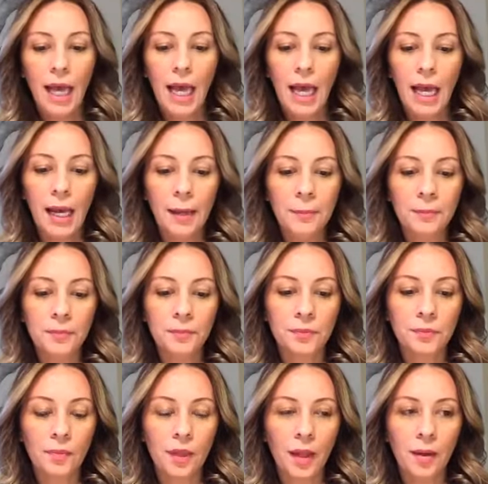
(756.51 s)

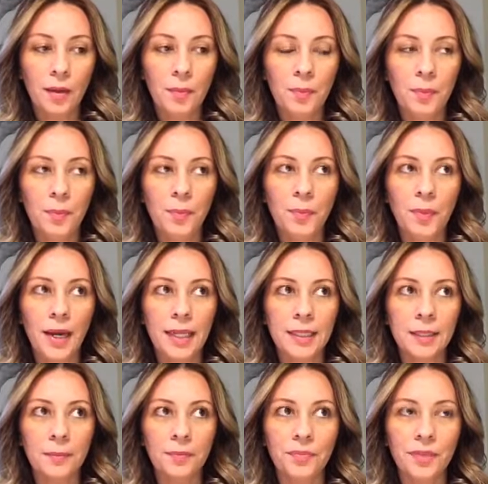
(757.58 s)

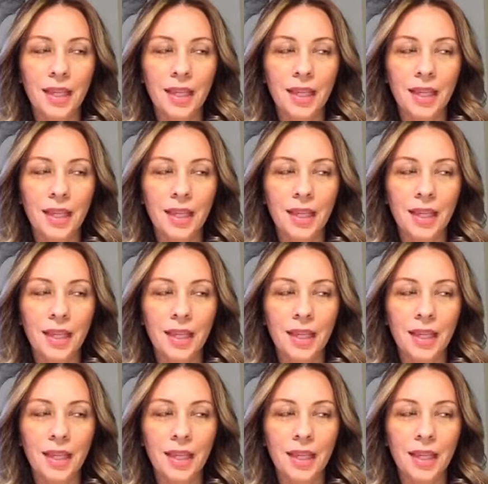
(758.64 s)
But